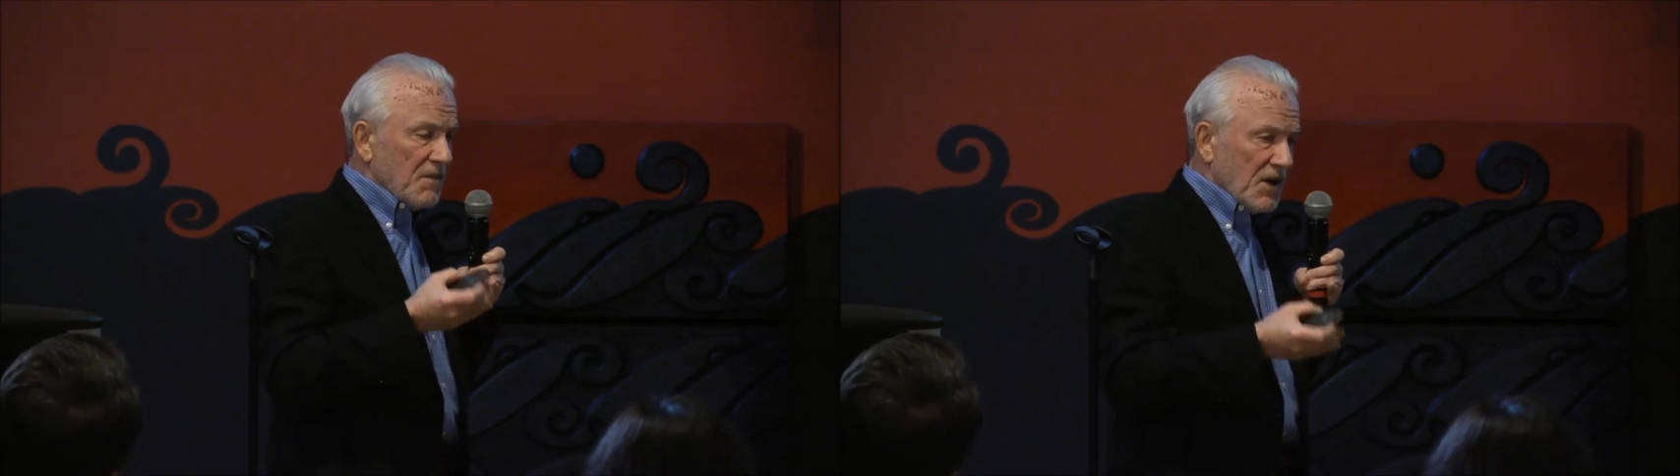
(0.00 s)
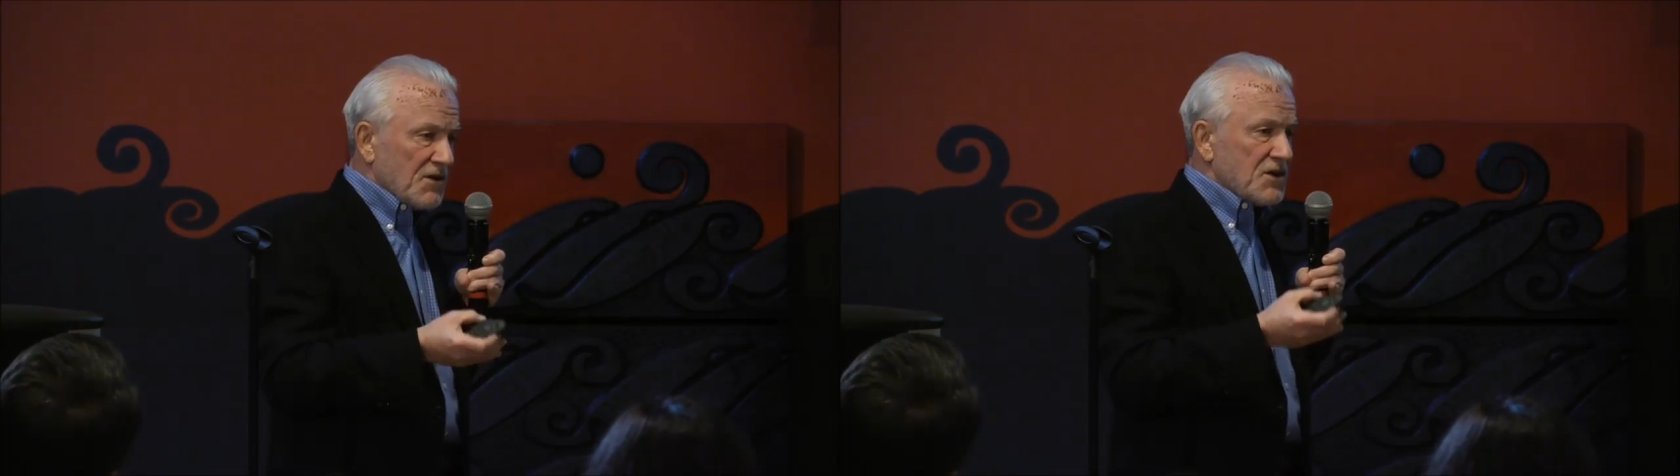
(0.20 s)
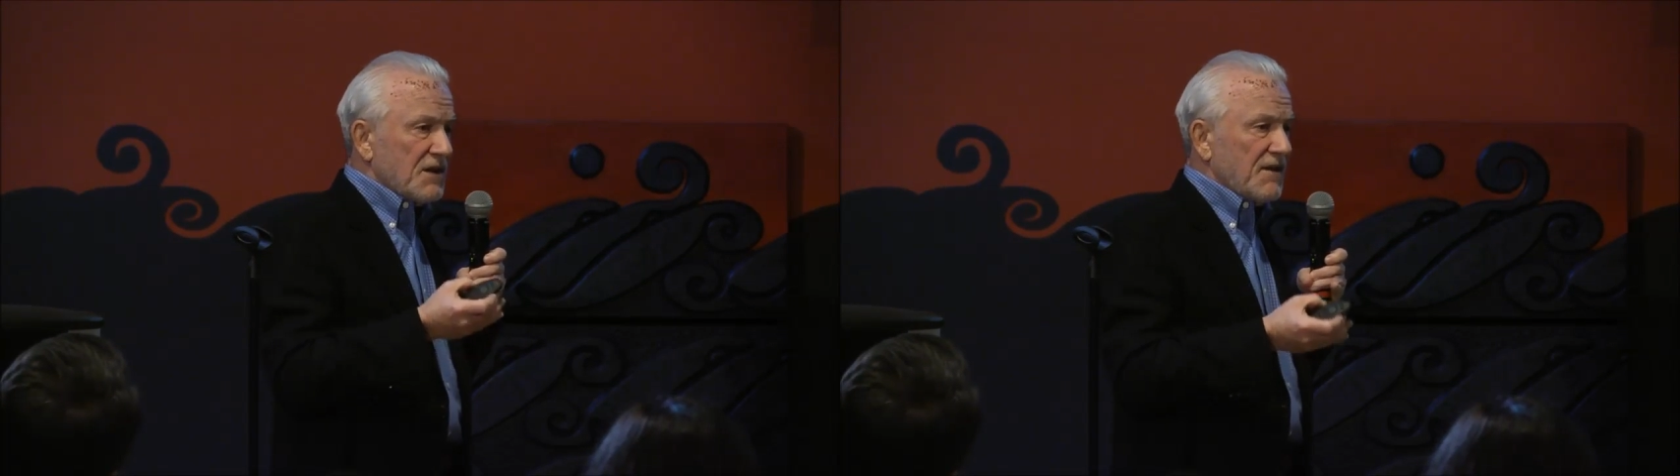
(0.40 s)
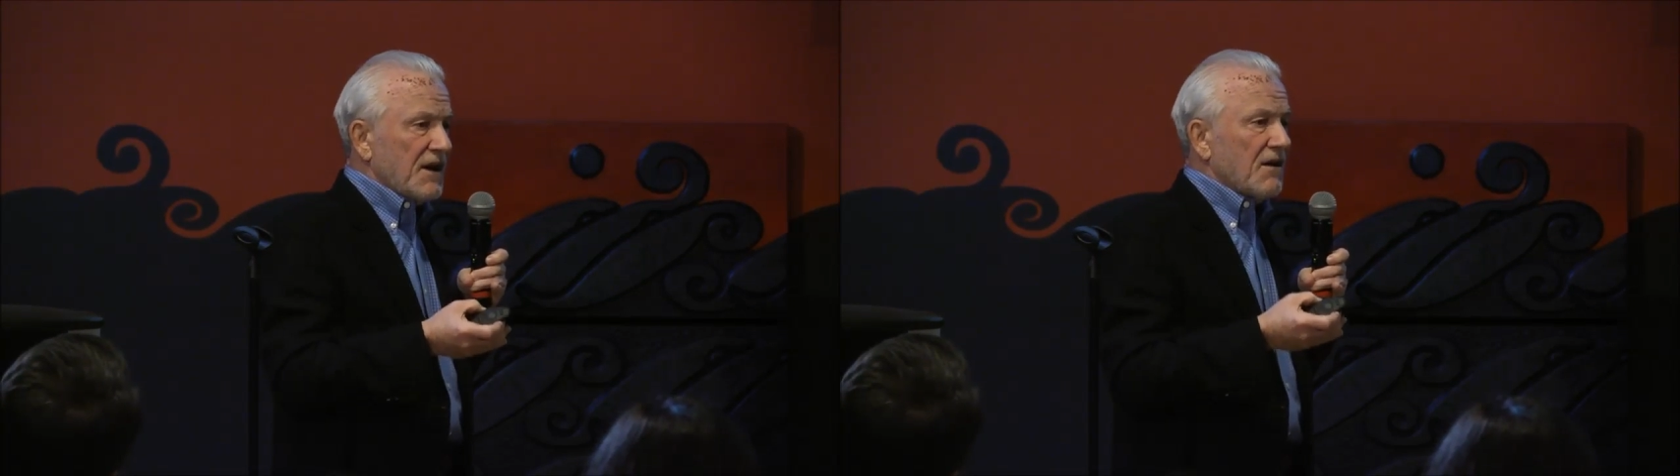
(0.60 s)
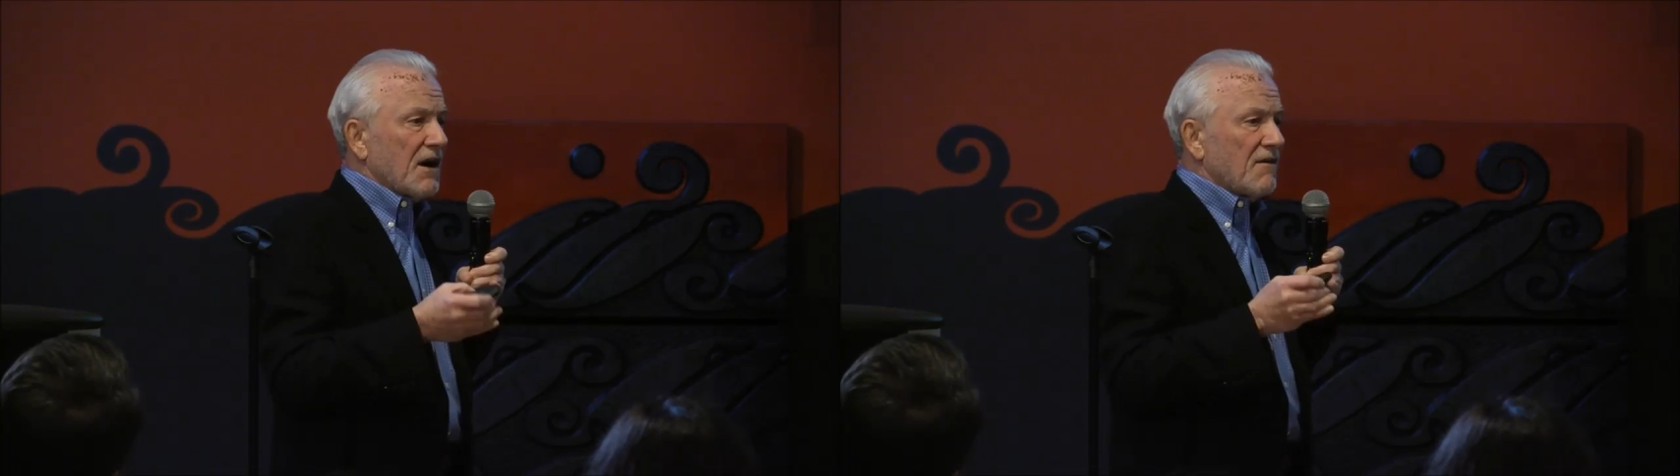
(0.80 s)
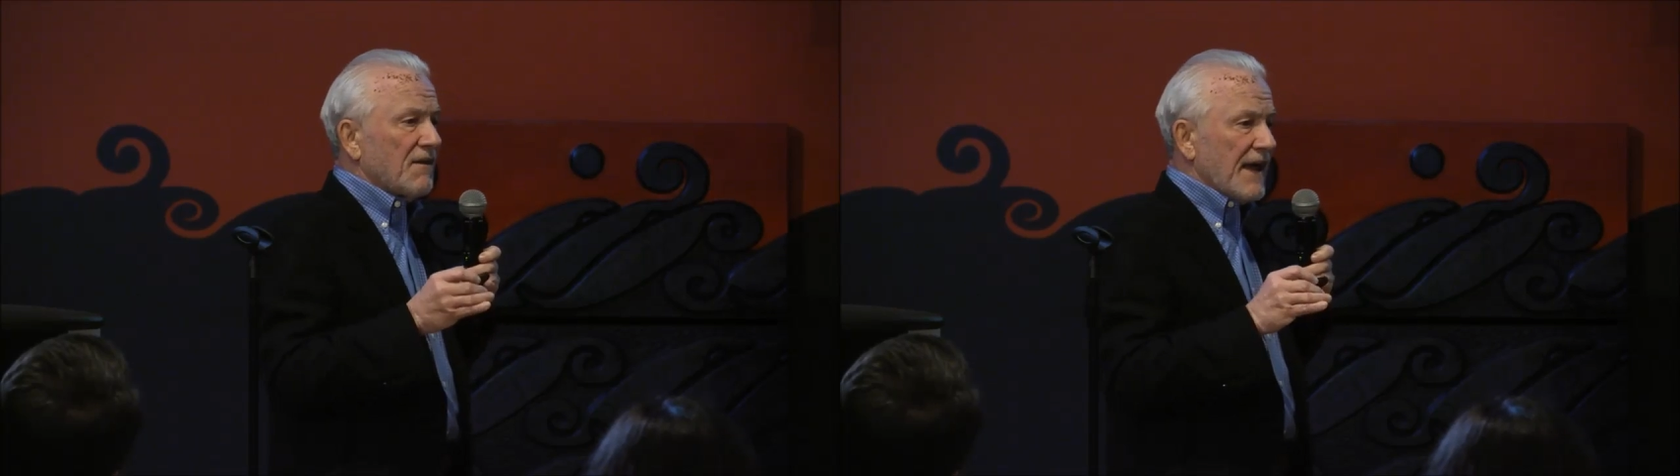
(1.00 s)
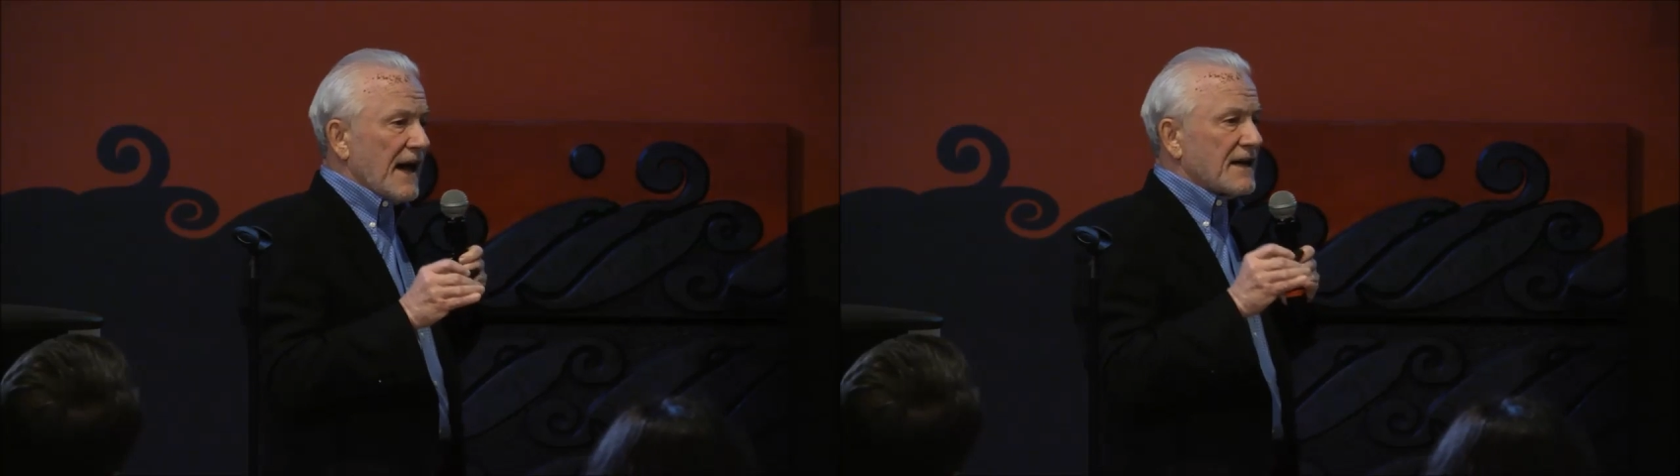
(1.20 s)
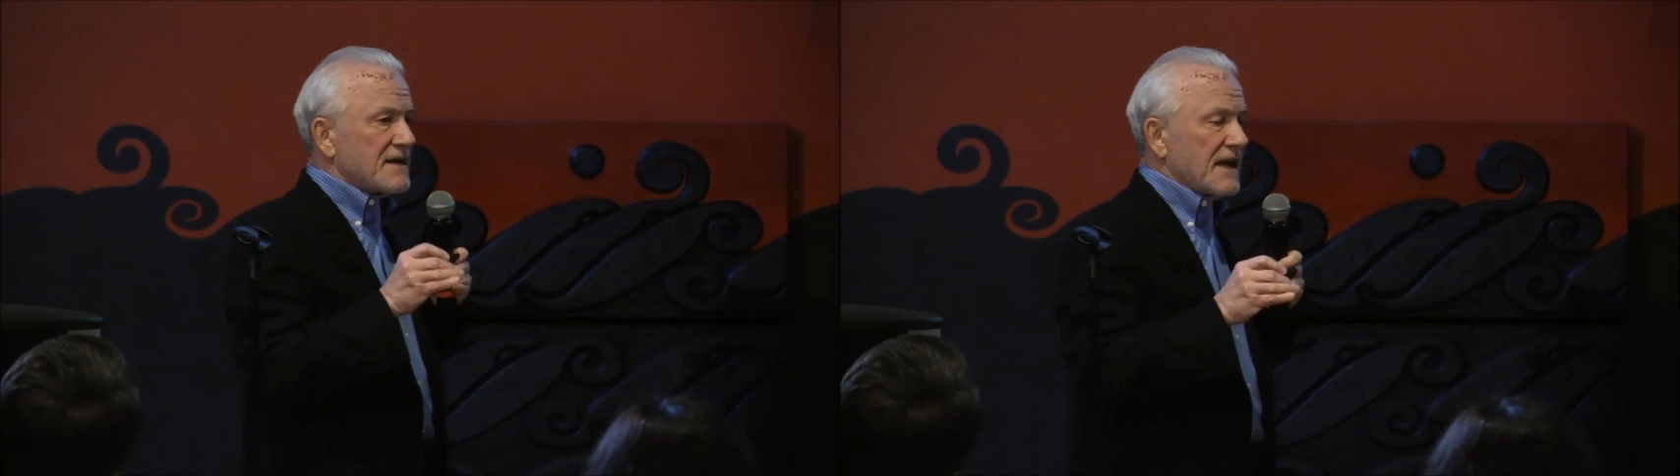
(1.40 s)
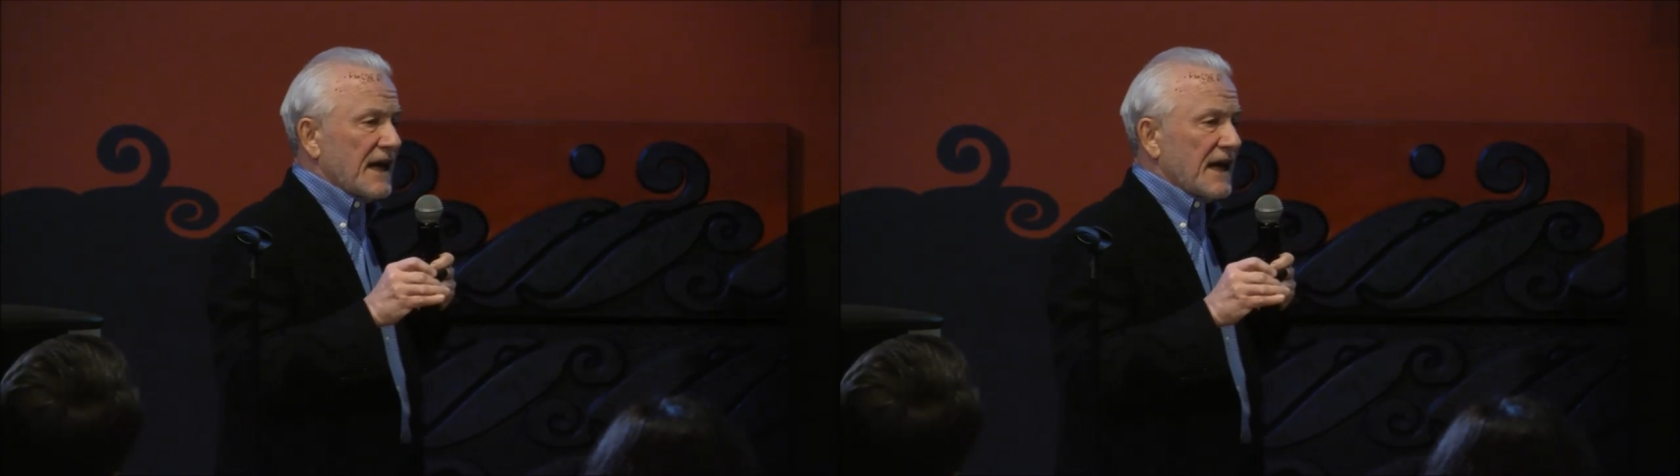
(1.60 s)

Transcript: margin of error of that